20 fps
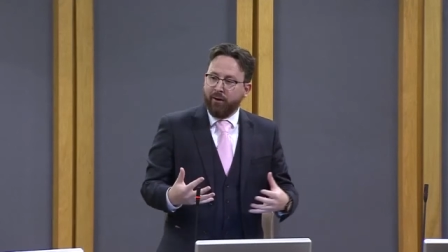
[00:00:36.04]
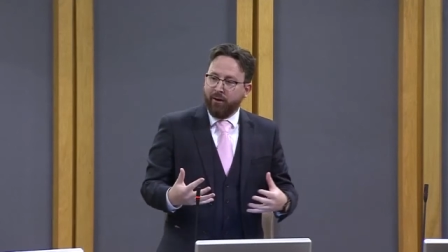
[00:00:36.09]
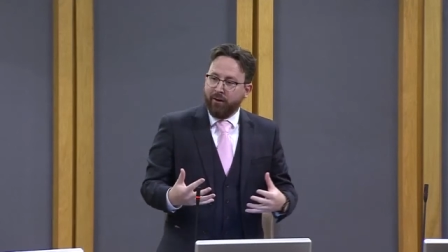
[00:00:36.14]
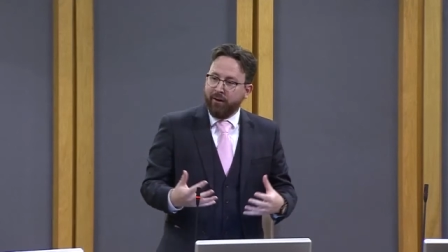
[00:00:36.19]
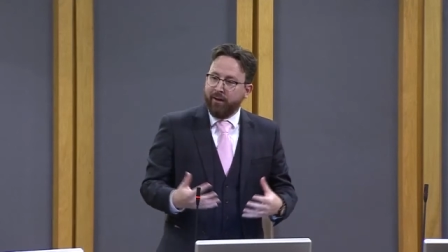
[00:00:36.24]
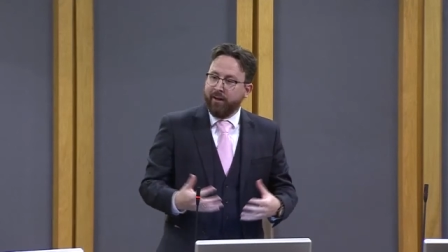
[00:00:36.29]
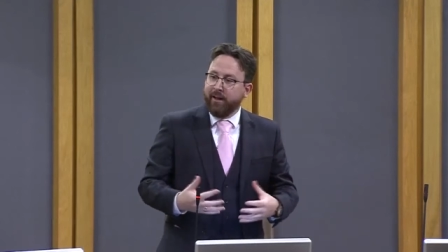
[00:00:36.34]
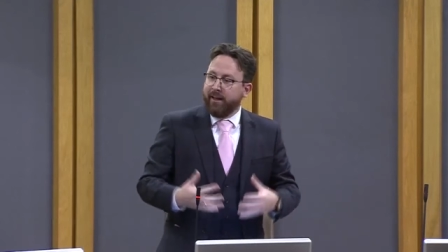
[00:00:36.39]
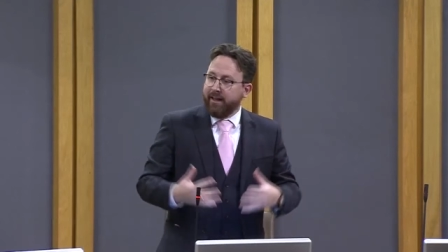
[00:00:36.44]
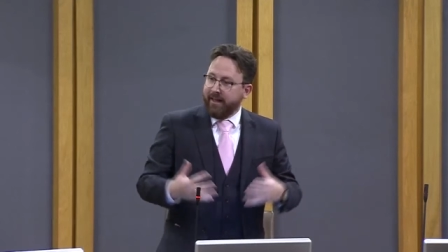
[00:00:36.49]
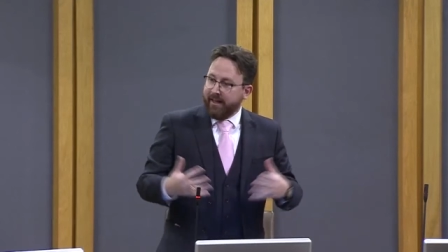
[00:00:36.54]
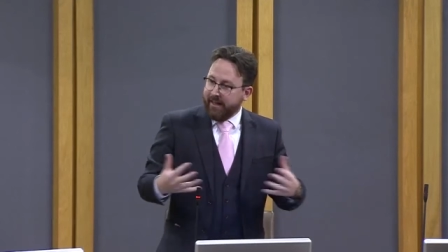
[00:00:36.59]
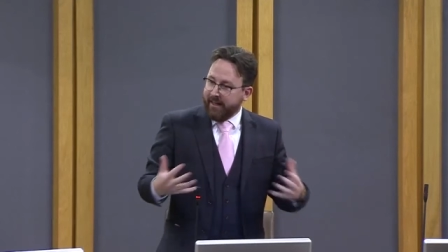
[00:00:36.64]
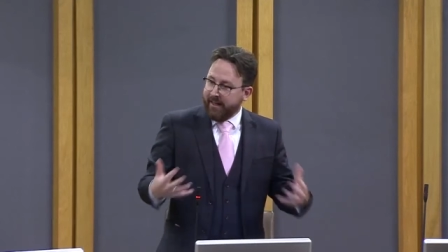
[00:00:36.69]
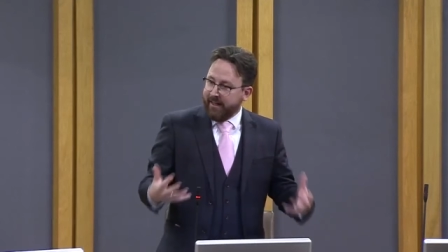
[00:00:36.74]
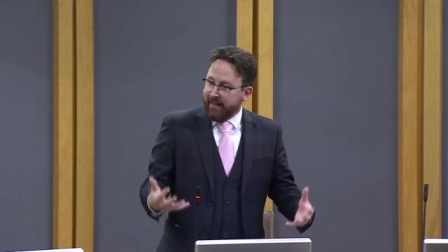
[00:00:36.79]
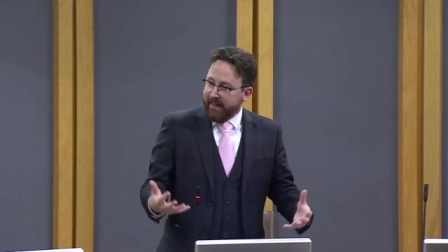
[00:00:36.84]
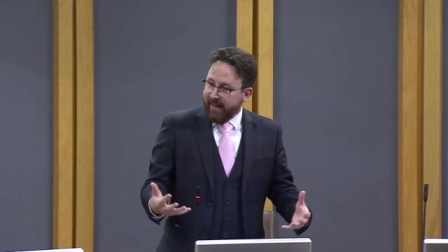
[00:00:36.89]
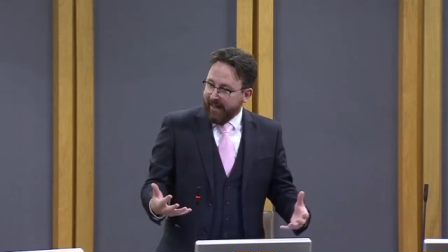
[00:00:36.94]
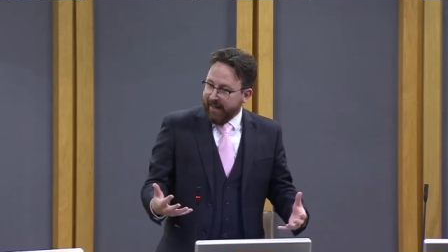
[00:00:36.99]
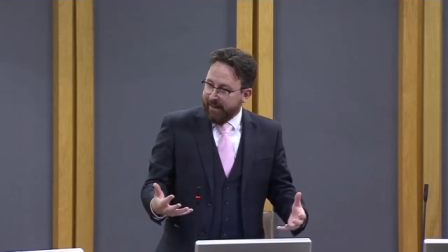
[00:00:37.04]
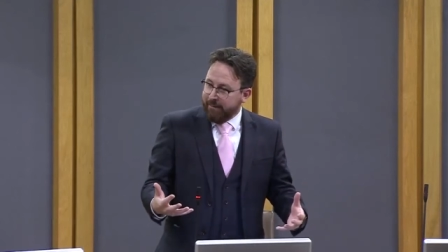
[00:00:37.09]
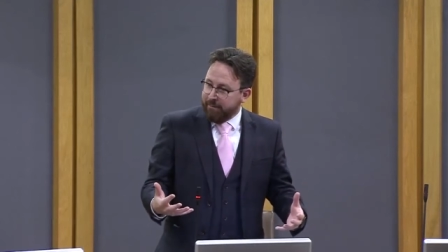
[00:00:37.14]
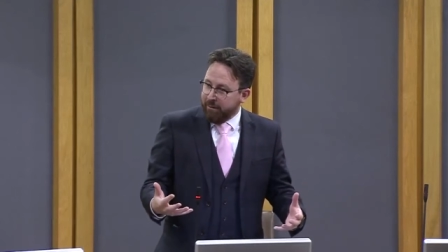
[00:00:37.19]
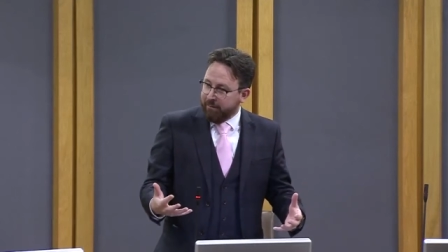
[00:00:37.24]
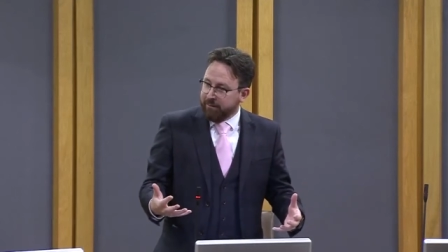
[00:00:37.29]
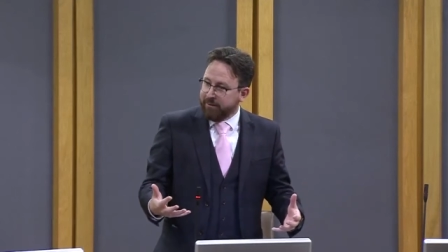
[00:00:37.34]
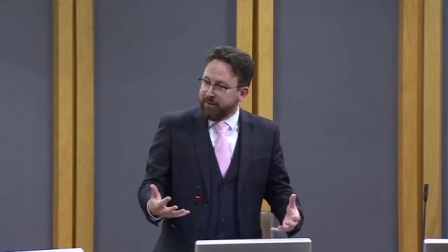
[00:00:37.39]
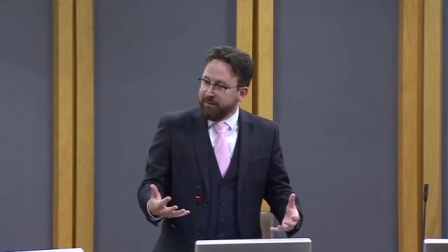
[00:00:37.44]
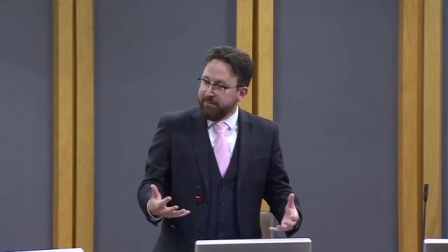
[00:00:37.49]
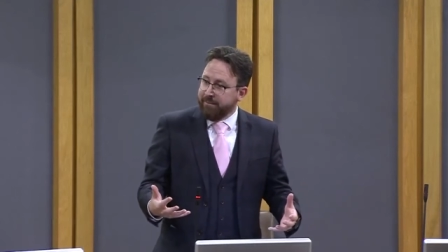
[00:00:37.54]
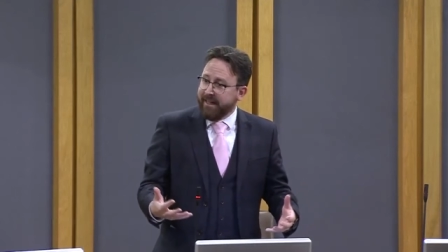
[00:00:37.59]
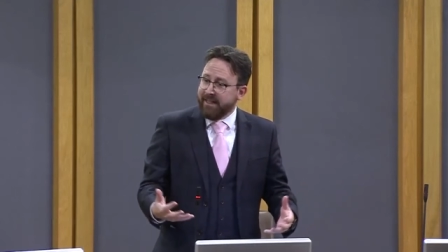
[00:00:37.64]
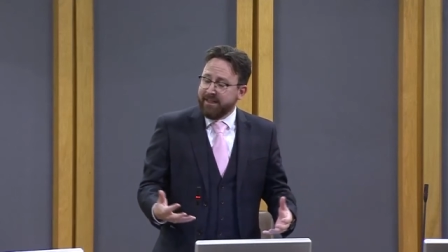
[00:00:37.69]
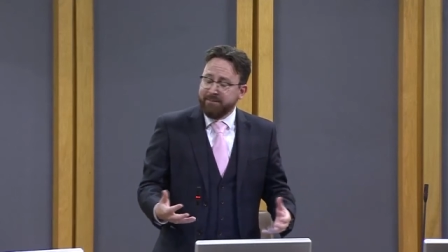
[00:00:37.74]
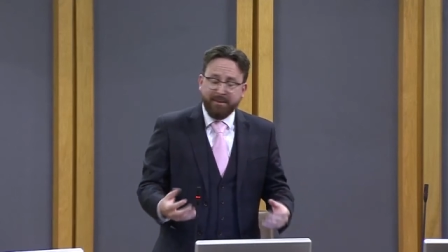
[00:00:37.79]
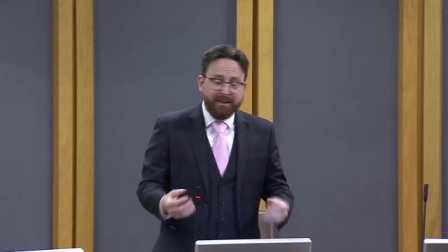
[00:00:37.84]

on post-debates,